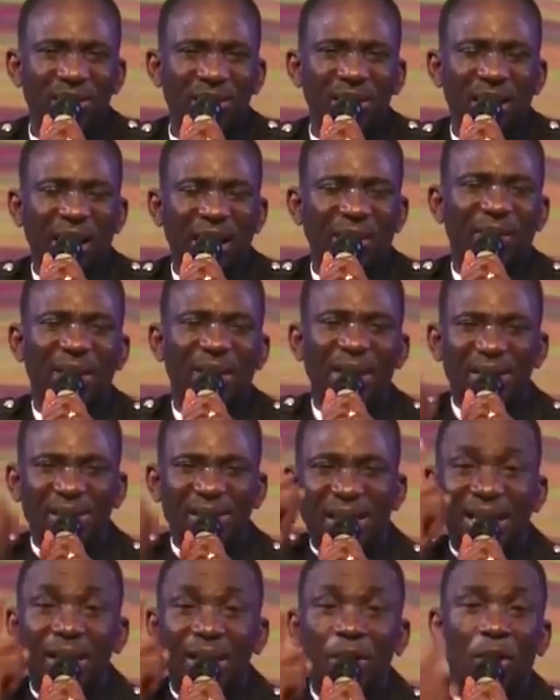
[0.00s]
and then as the
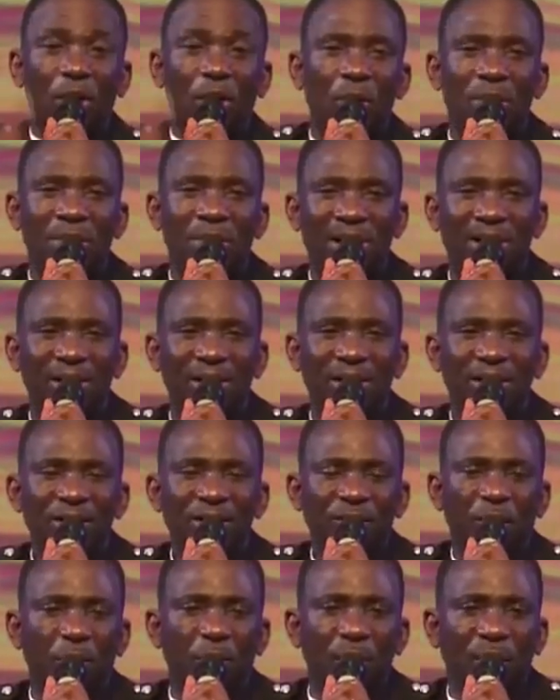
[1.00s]
anchor woman
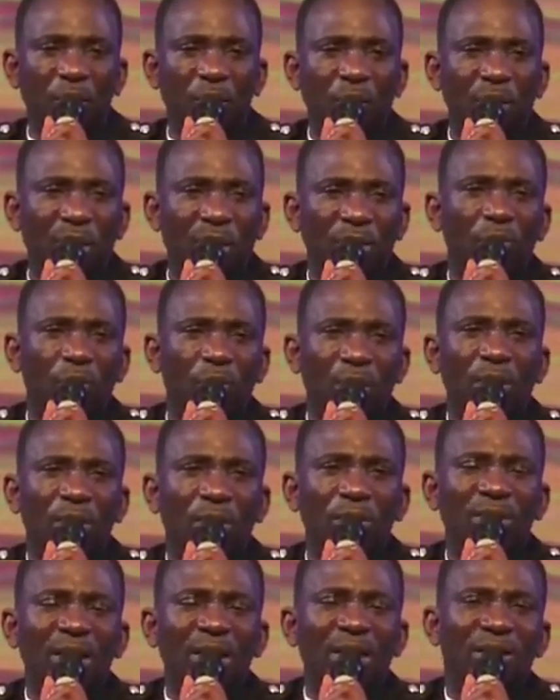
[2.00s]
for
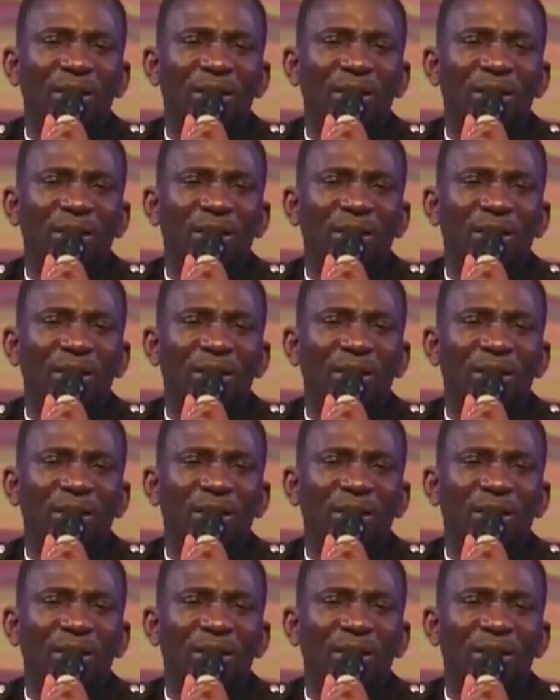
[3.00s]
100